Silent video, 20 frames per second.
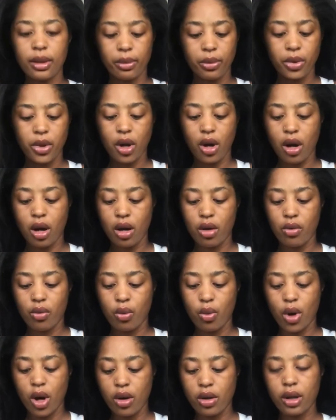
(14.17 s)
up, y'all?
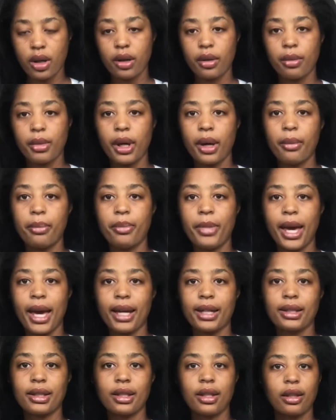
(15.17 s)
Welcome
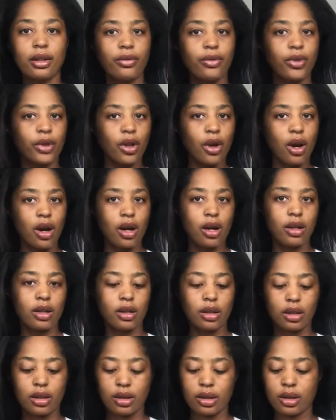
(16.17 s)
back to the vlog.
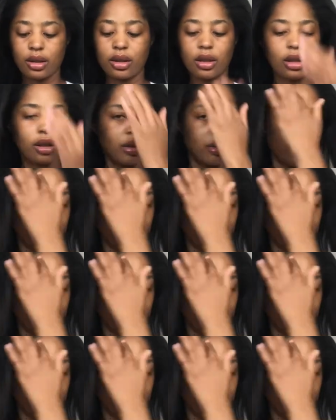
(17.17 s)
So,